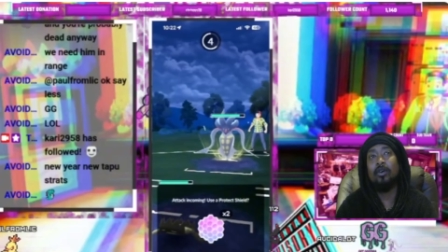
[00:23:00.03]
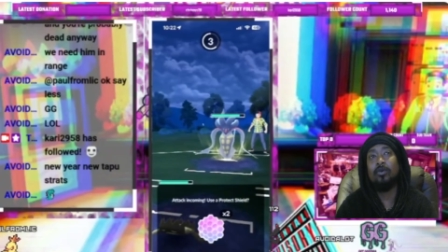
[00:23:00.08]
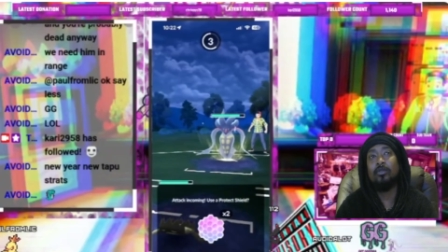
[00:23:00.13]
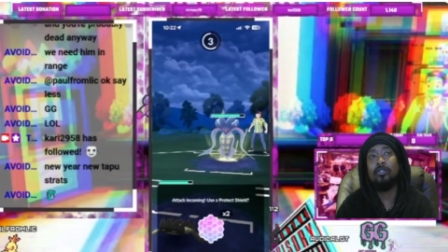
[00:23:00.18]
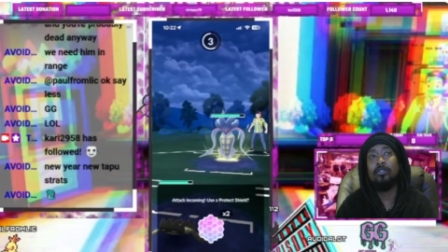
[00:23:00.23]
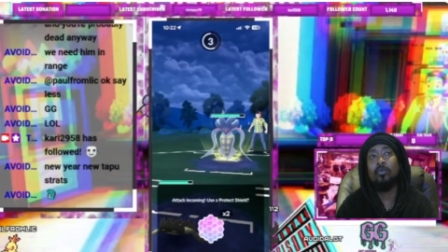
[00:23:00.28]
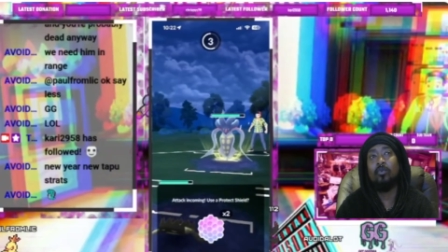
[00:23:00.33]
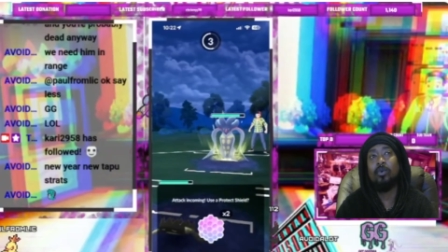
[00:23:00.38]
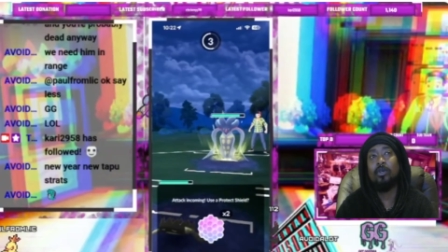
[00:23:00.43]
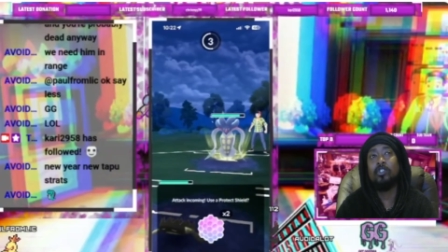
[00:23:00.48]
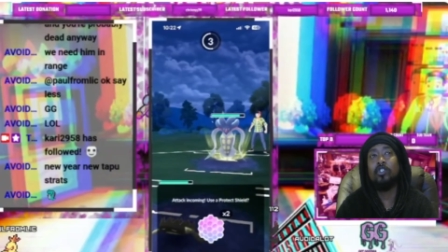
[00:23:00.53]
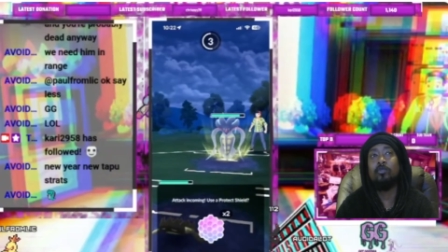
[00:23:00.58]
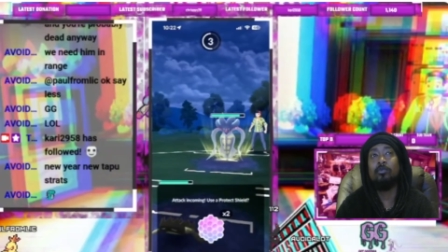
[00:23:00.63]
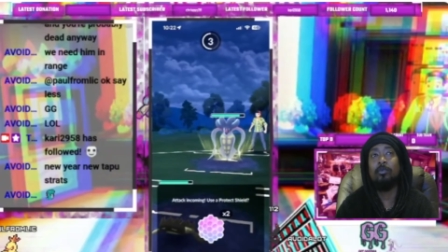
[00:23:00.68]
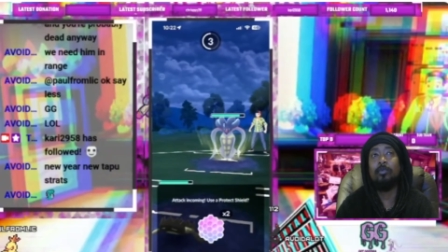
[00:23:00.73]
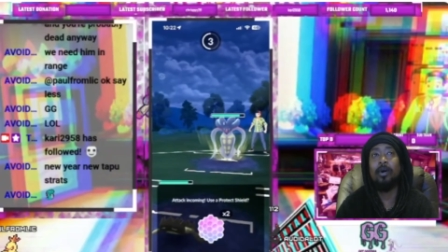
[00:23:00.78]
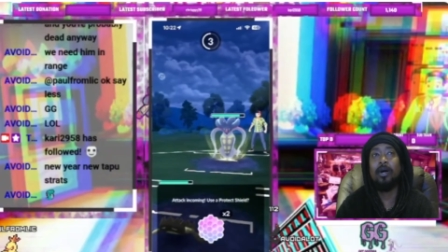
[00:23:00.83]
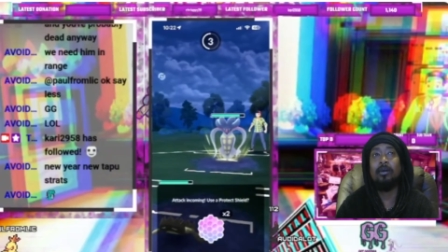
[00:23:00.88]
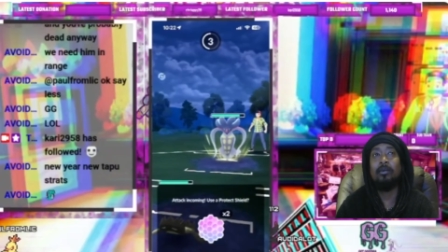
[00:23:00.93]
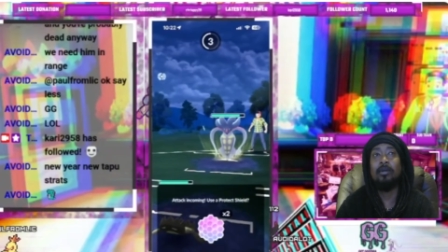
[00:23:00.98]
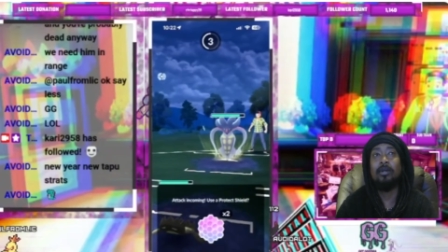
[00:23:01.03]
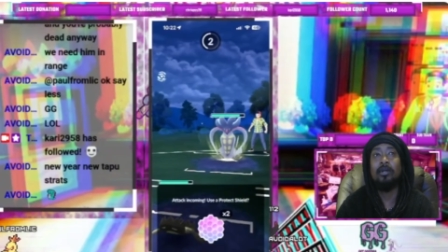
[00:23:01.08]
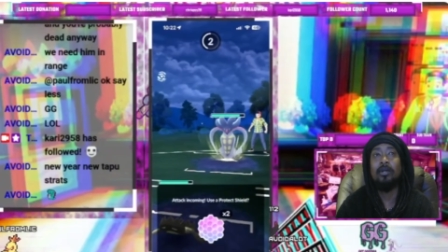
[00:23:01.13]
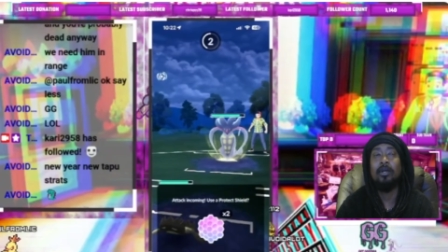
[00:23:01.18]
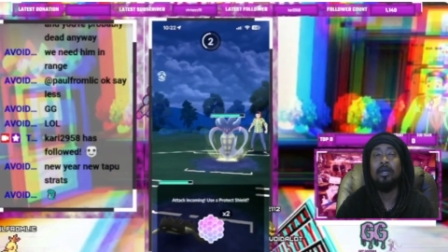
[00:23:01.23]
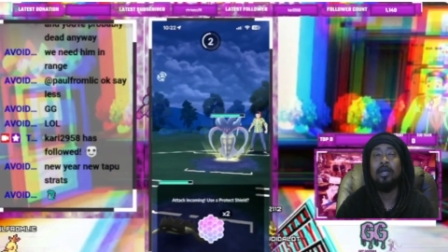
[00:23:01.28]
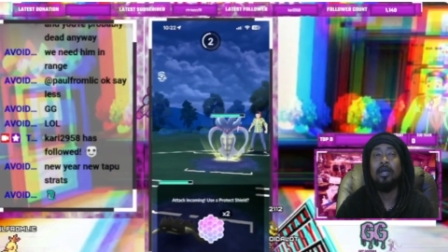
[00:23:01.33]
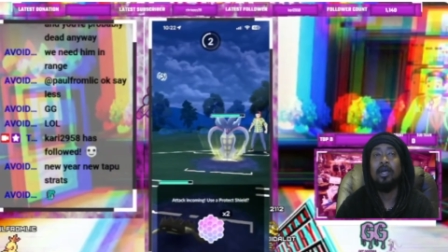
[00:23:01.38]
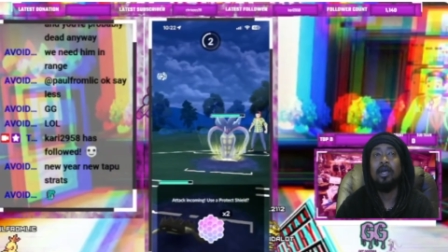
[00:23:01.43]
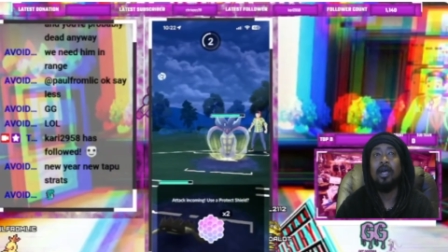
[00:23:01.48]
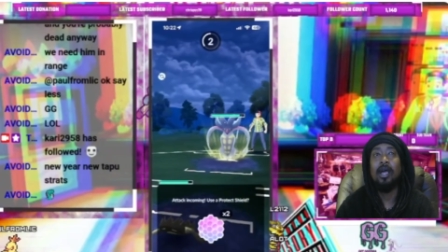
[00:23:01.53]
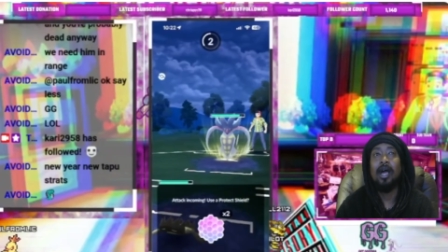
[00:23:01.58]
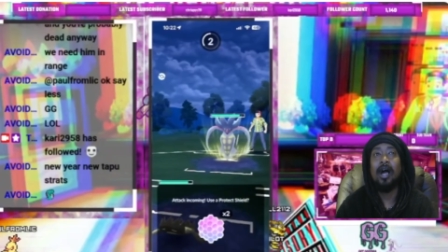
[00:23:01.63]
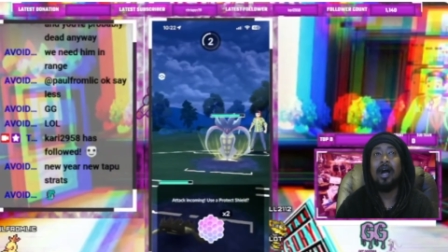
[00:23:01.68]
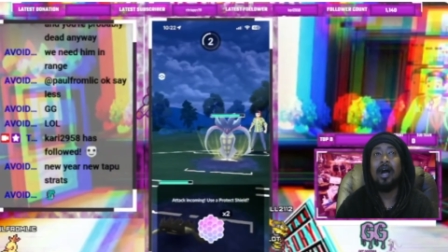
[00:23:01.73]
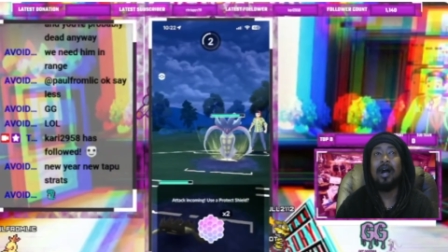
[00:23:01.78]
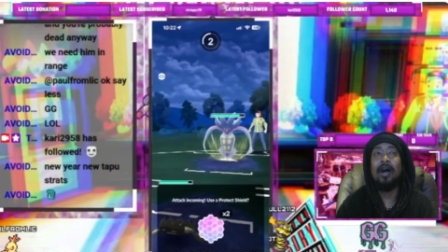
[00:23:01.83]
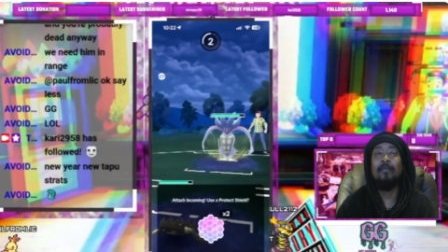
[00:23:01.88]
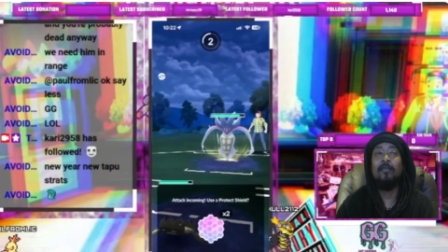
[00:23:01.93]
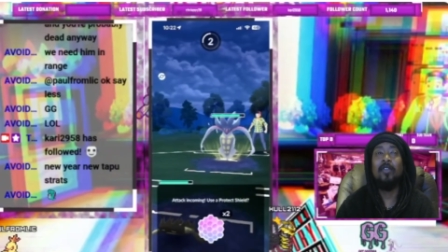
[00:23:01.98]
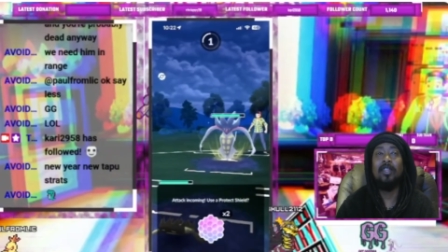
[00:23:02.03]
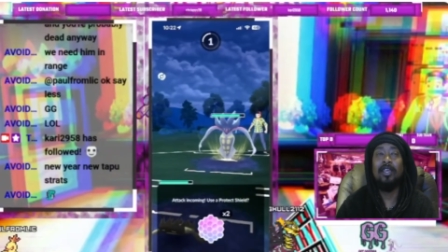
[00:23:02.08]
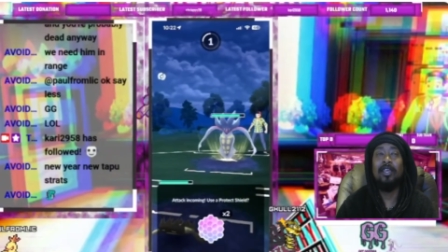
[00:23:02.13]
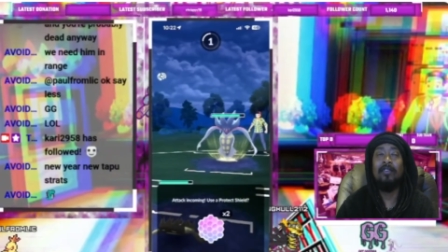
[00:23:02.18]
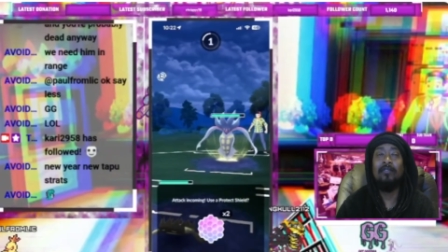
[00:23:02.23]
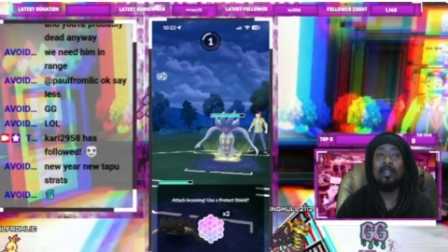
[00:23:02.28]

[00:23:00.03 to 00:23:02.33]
to one superpower. I believe